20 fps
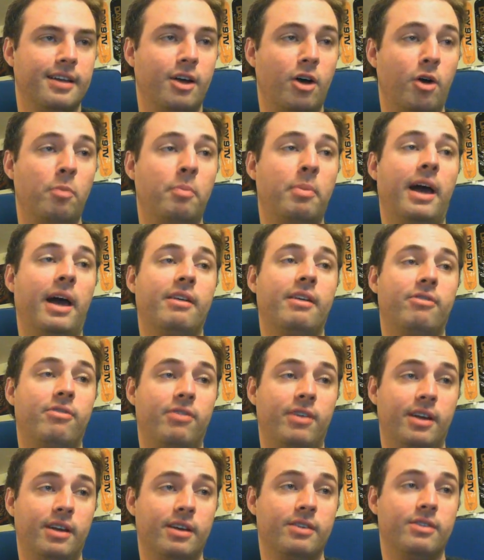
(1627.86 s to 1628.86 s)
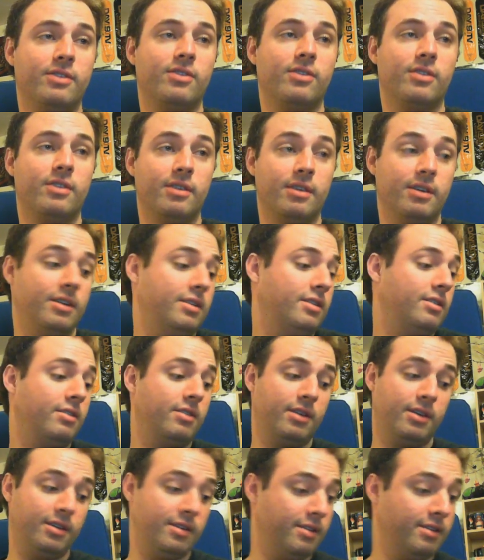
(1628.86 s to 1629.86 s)
Oh, Pat Venus.
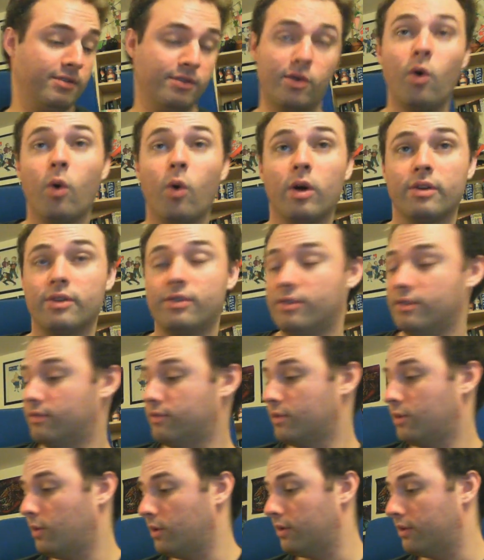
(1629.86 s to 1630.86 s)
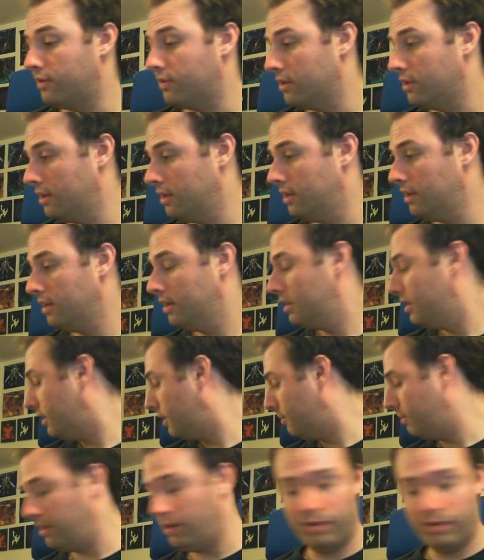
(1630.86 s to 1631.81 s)
Of course, of course. Let me